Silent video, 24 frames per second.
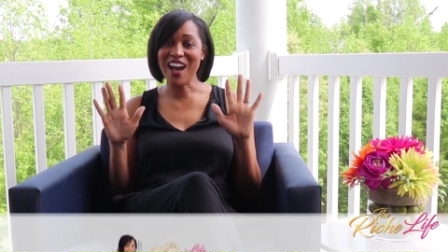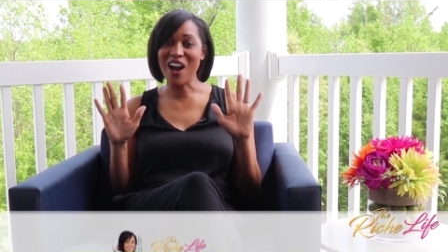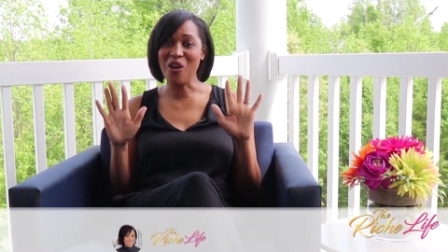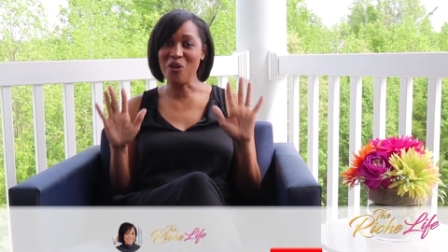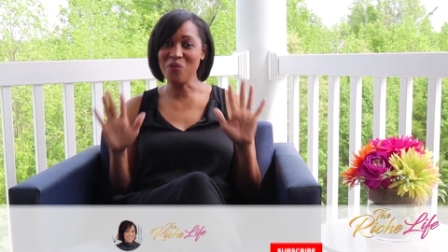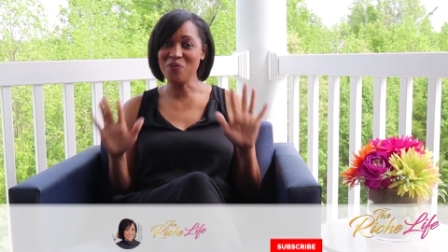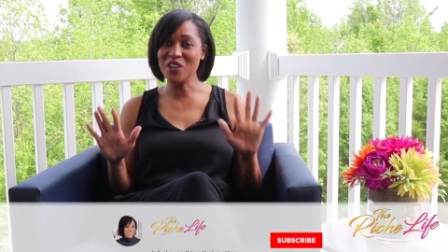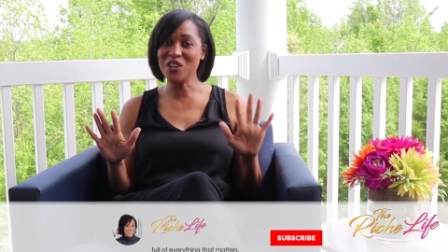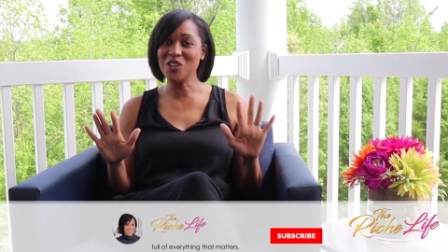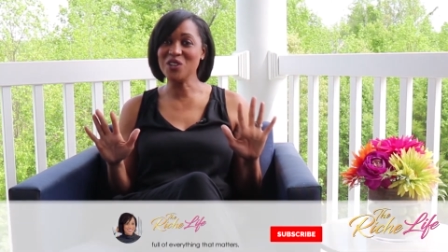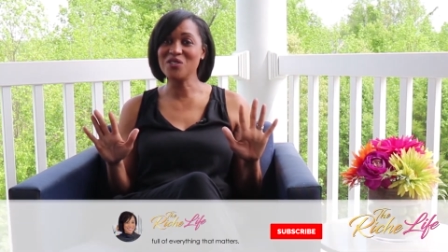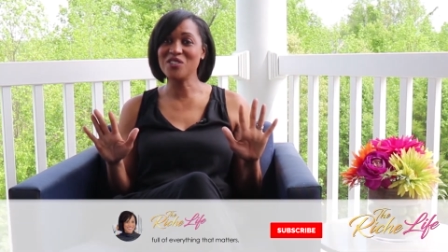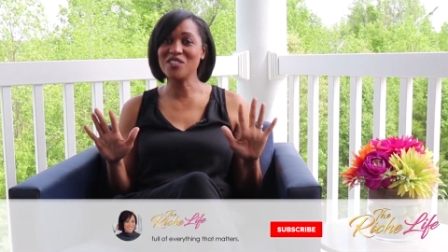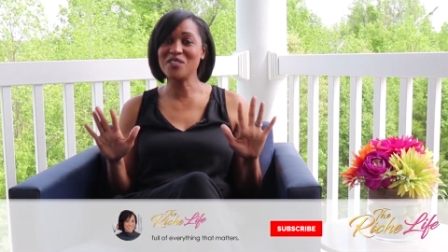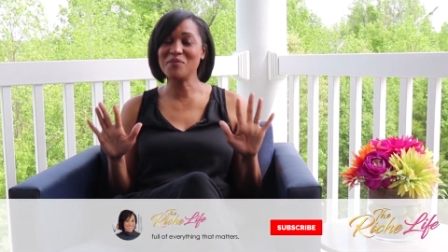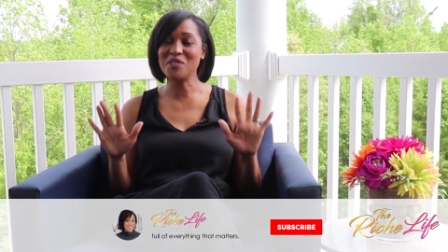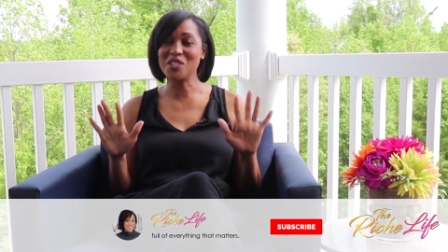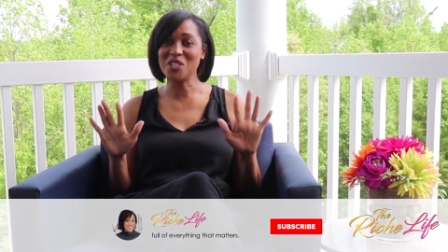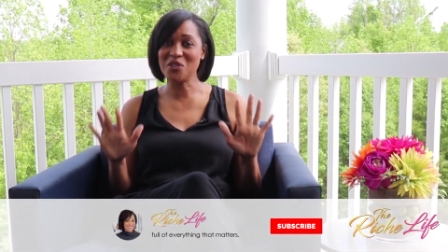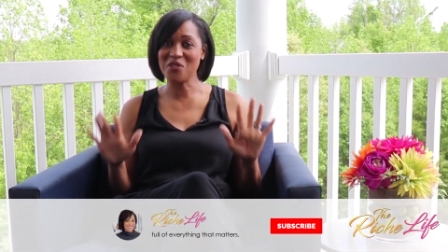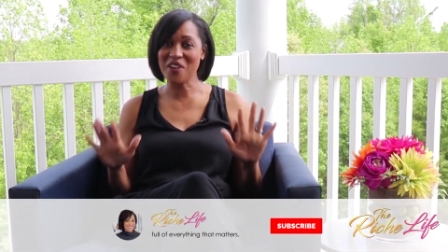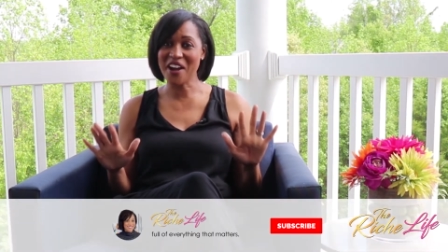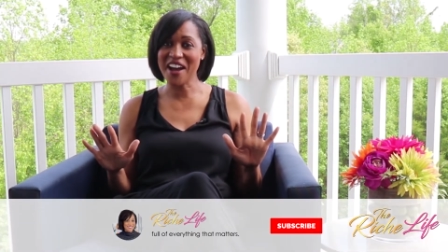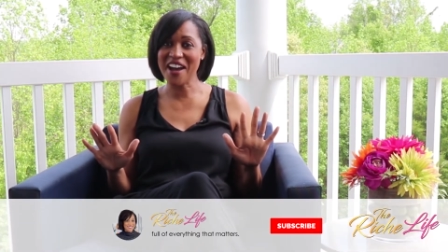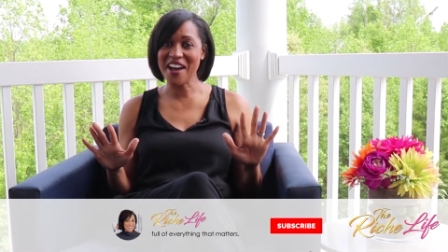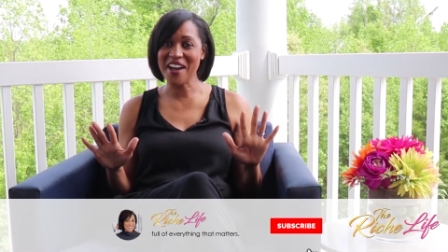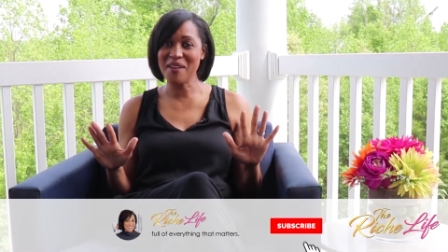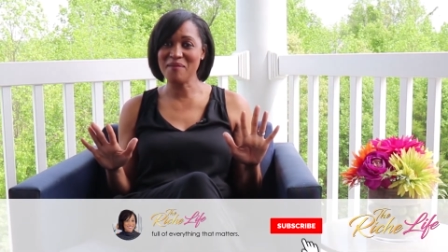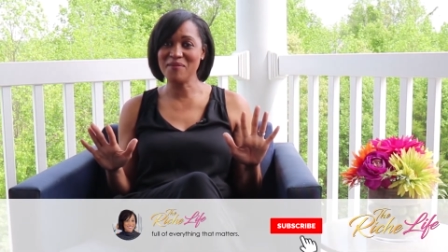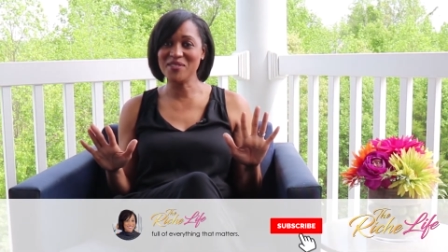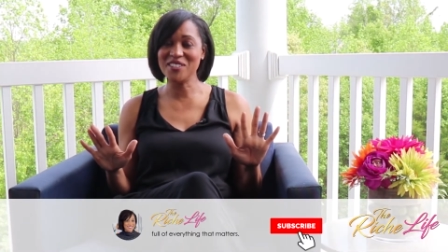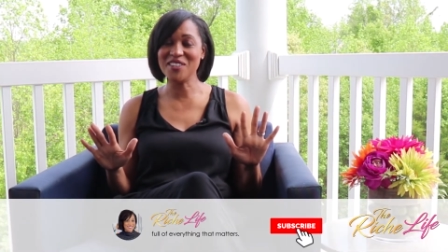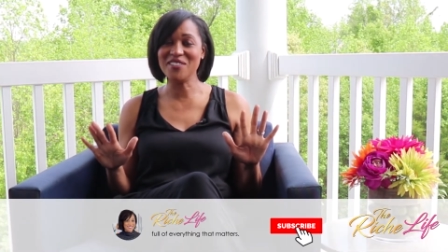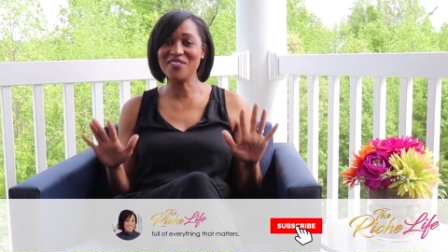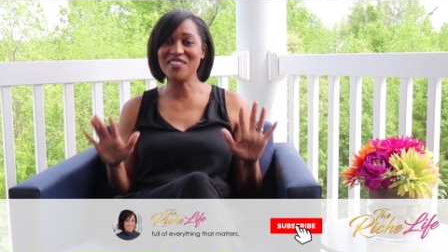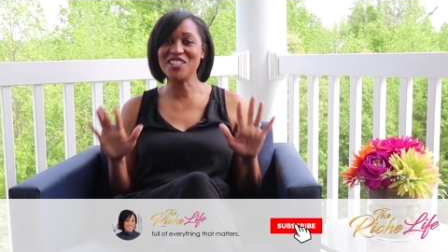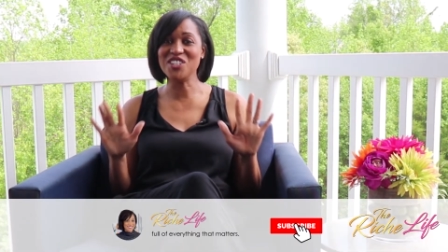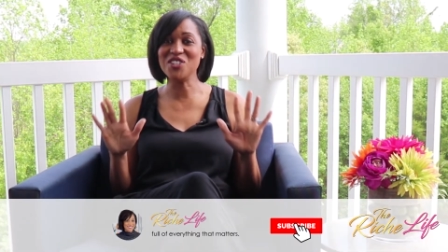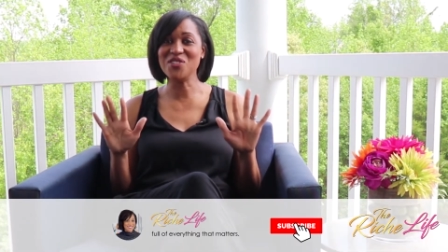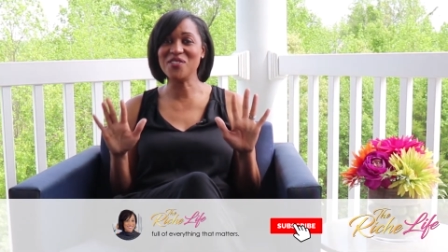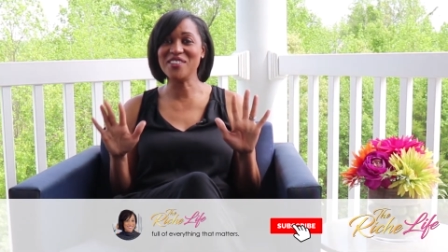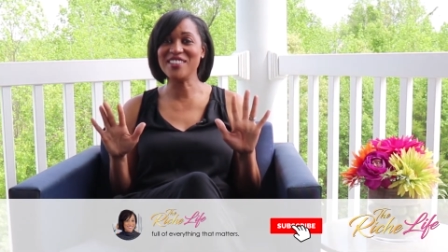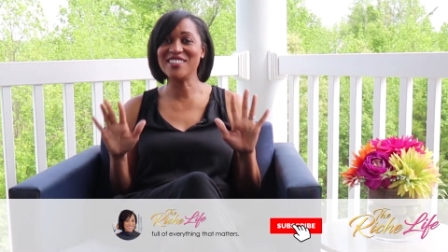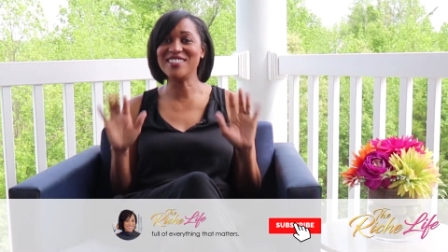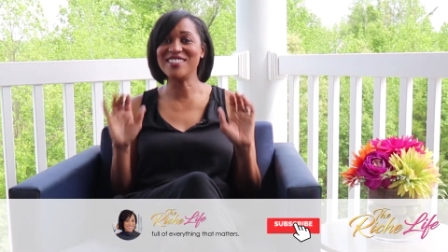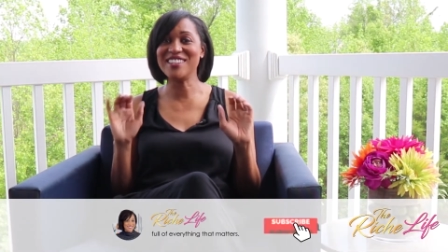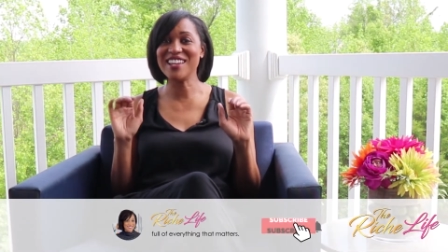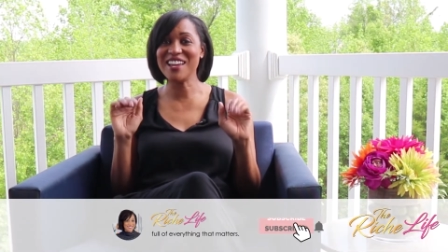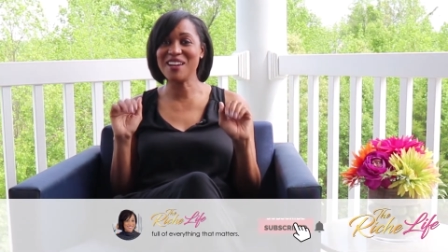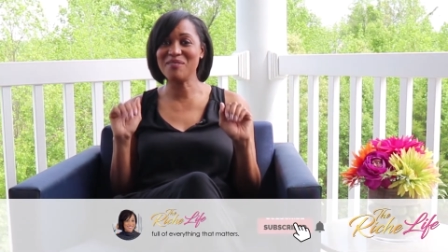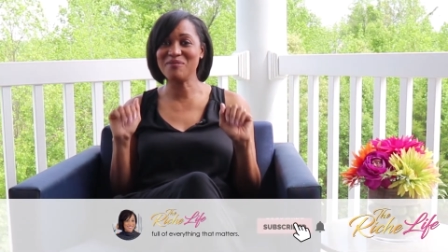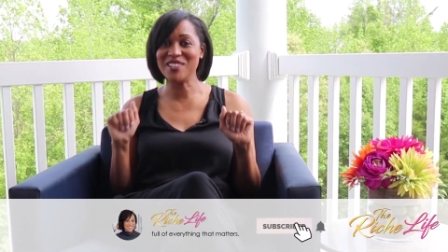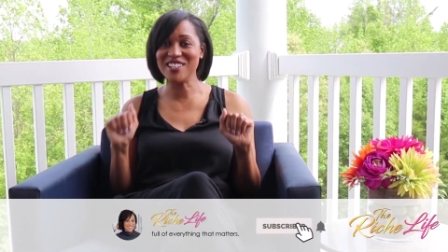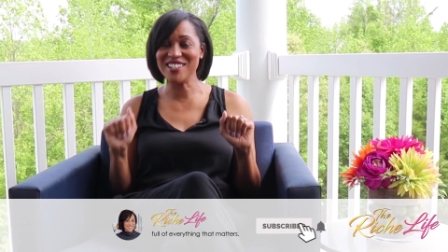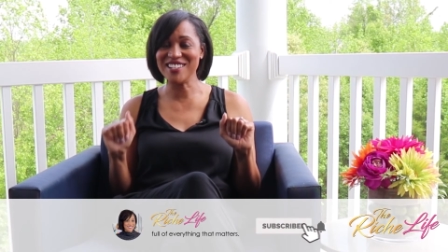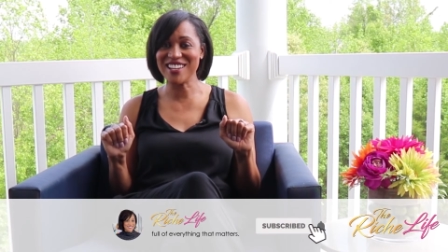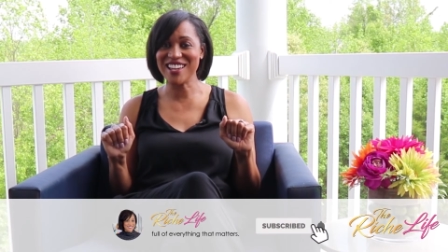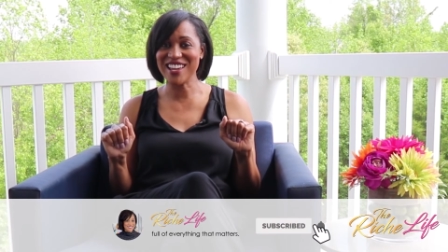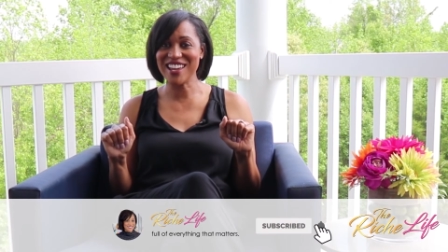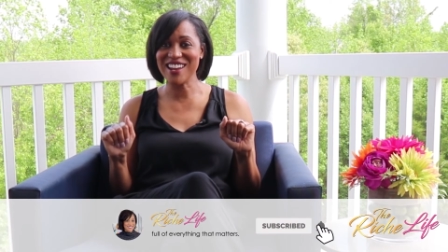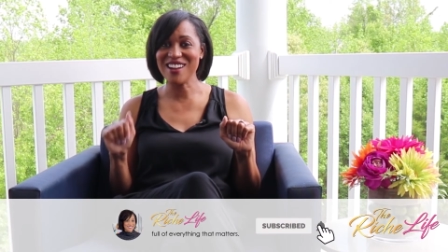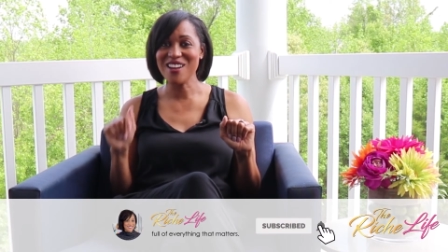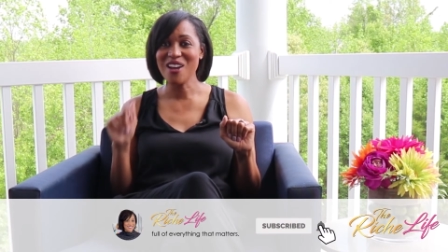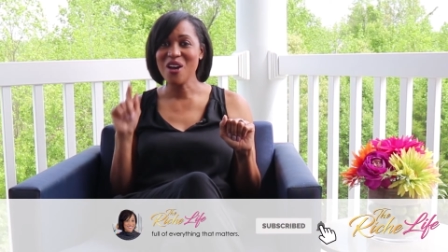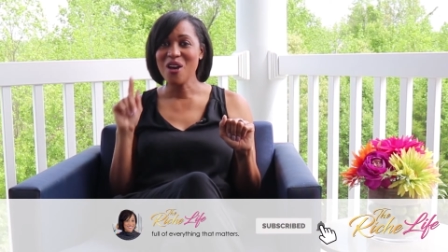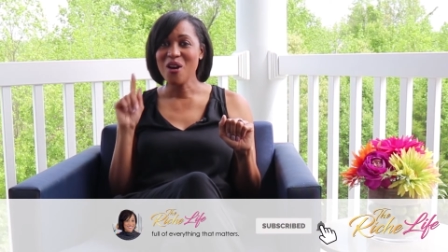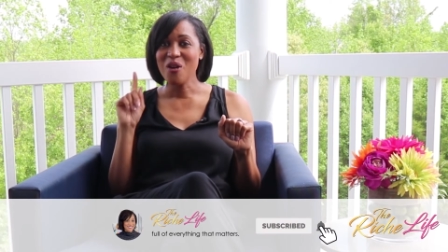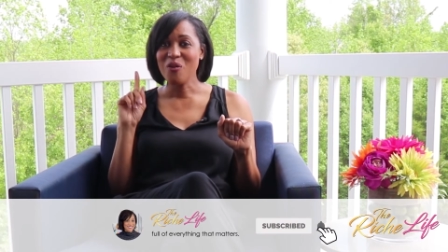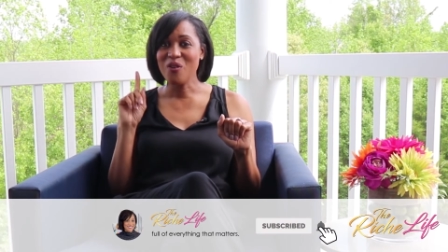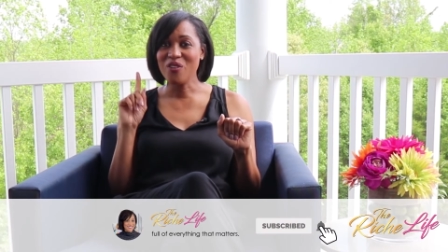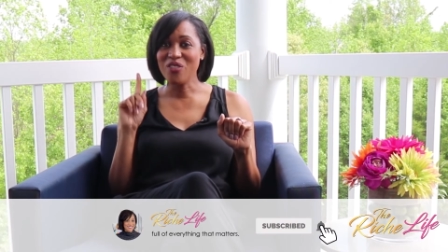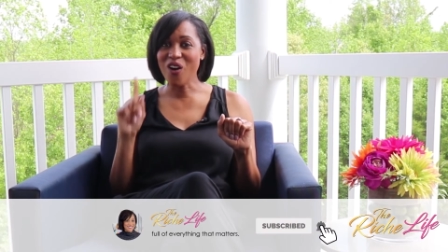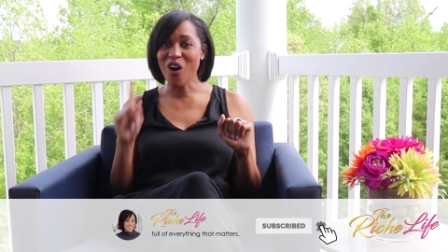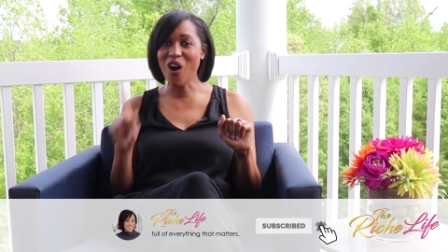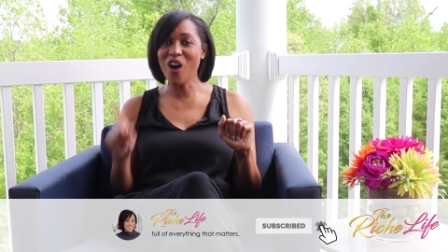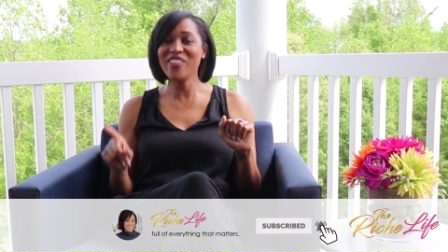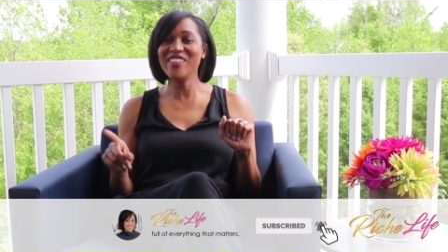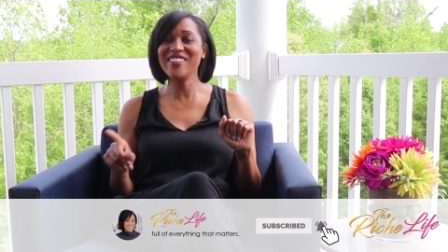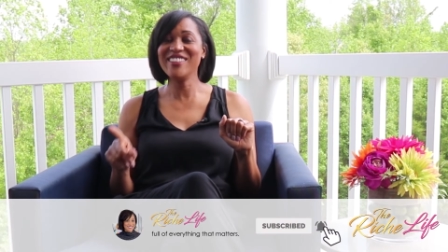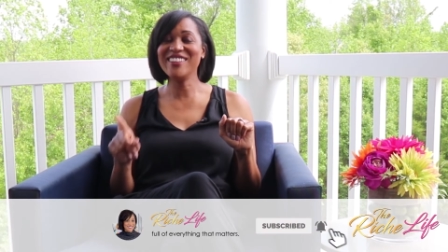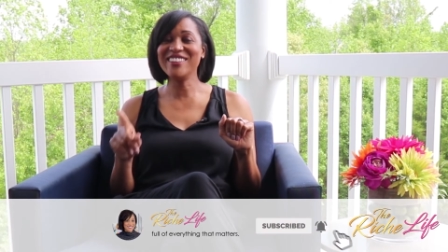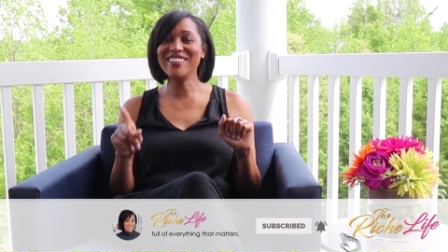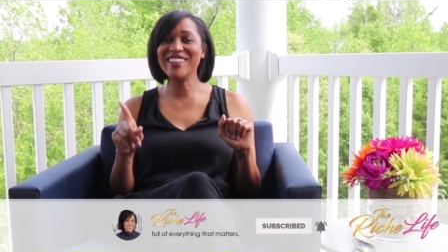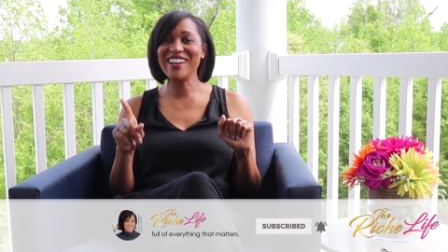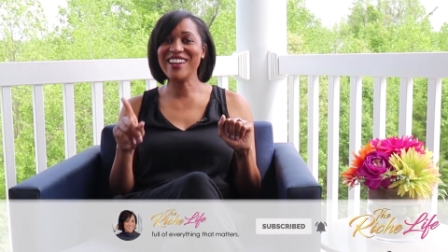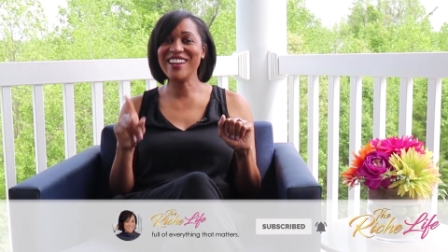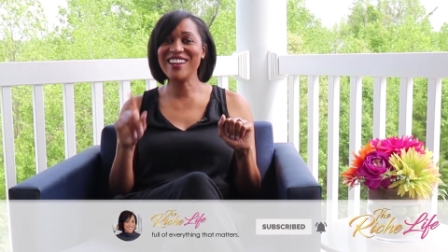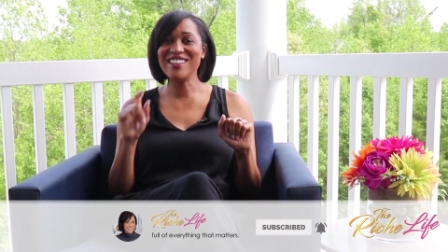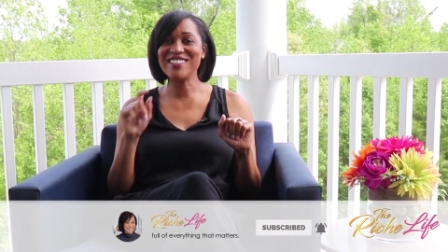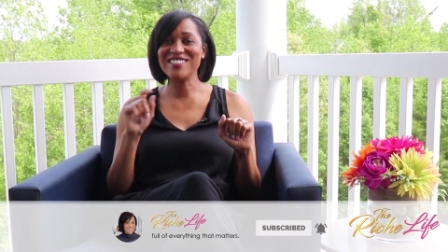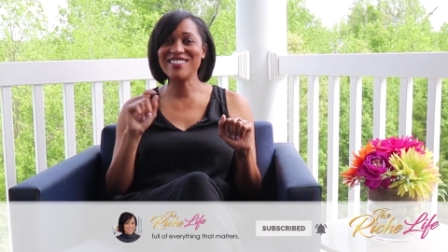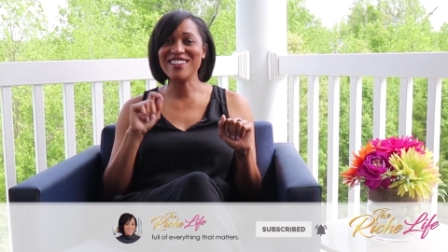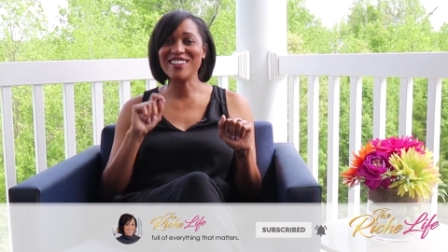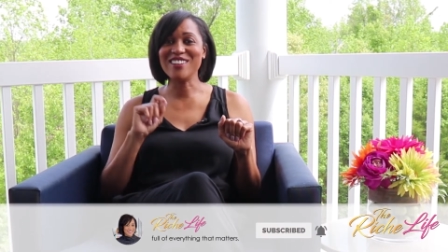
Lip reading: I hope that you'll subscribe so that you can stay up to date with all of the latest,